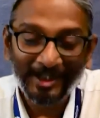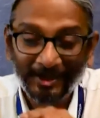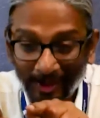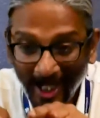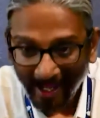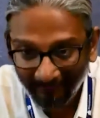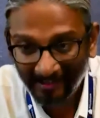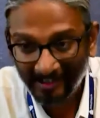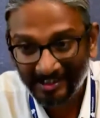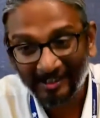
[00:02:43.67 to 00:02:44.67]
You have
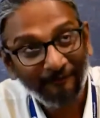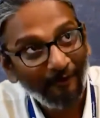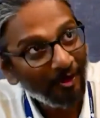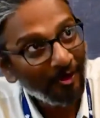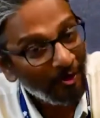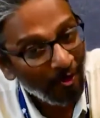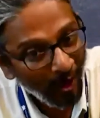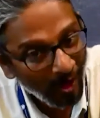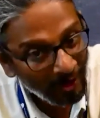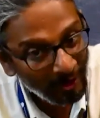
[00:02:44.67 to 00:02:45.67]
a reason for
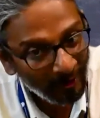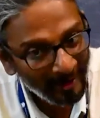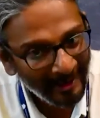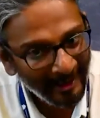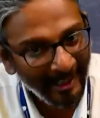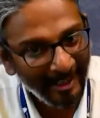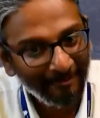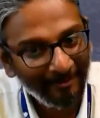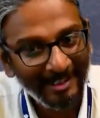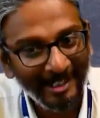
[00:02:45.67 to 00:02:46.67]
not doing A,
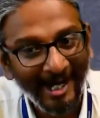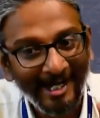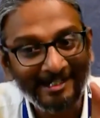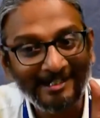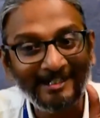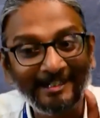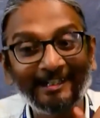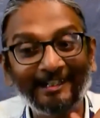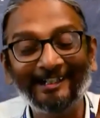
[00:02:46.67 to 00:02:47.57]
B, and C.